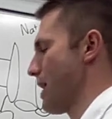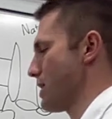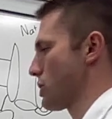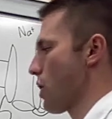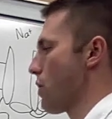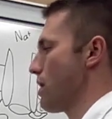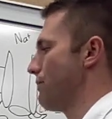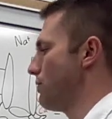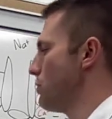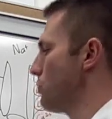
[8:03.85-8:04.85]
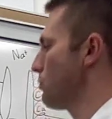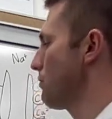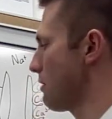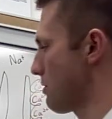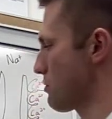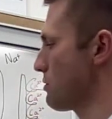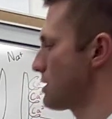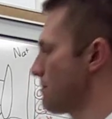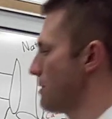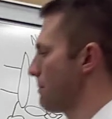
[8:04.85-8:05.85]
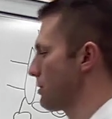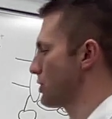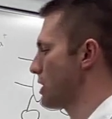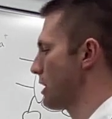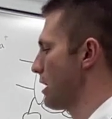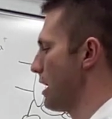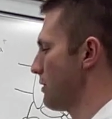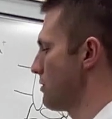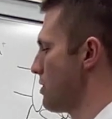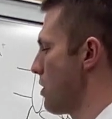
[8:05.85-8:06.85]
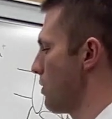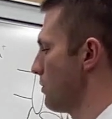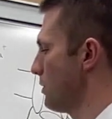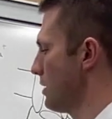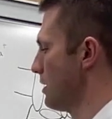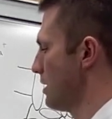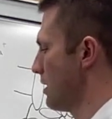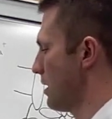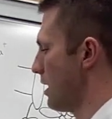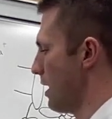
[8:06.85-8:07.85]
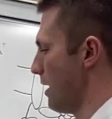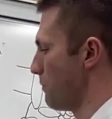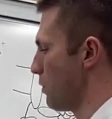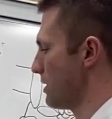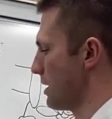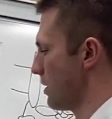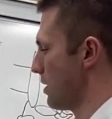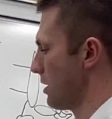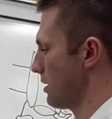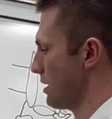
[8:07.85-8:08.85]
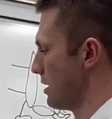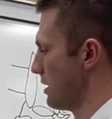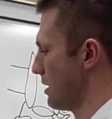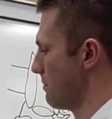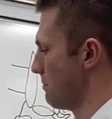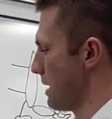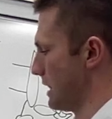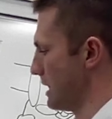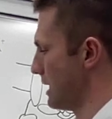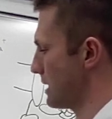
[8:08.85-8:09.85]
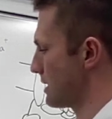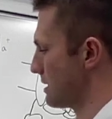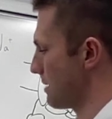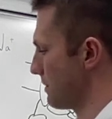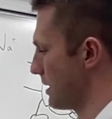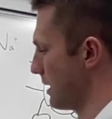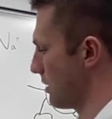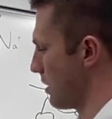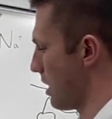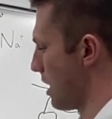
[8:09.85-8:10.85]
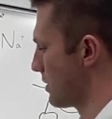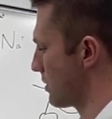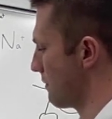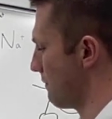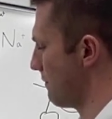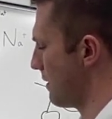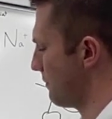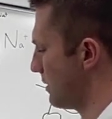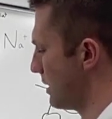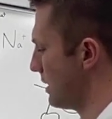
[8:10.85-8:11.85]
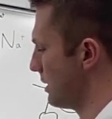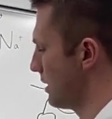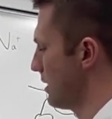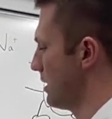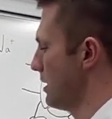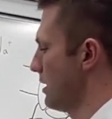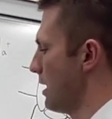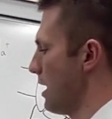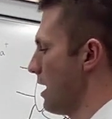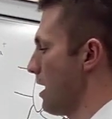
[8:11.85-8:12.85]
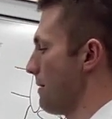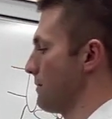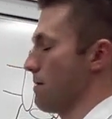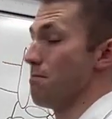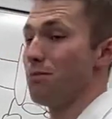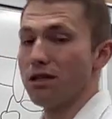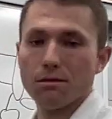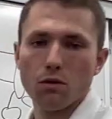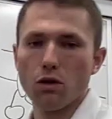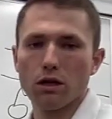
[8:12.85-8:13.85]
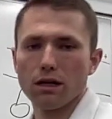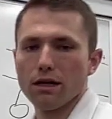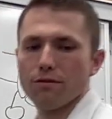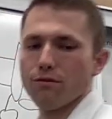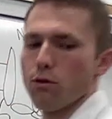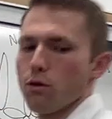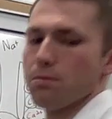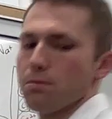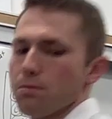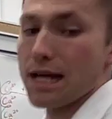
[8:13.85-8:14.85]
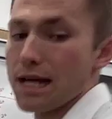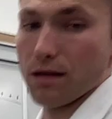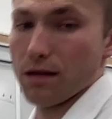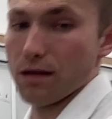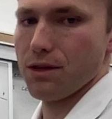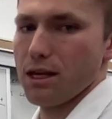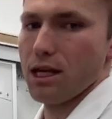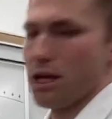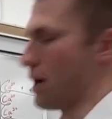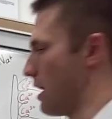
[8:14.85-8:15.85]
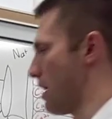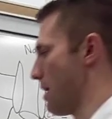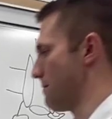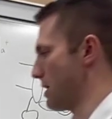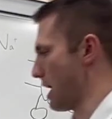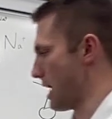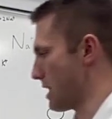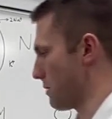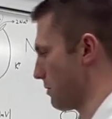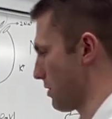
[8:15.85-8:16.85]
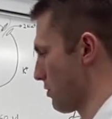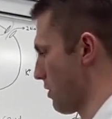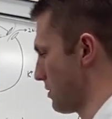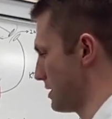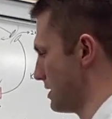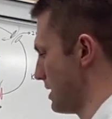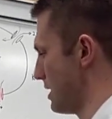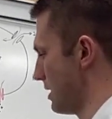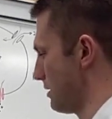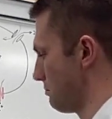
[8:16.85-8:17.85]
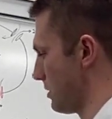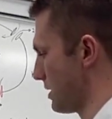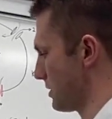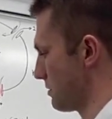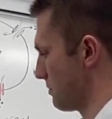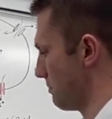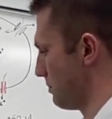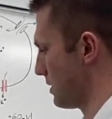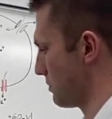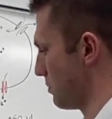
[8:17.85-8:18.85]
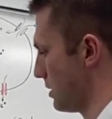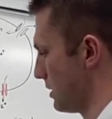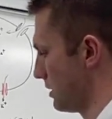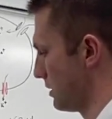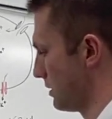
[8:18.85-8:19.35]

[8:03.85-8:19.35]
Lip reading: So if you threw in some numbers here, I don't know what they are. I think it's something like 150 millimolar for potassium, and then we throw in Z plus 1.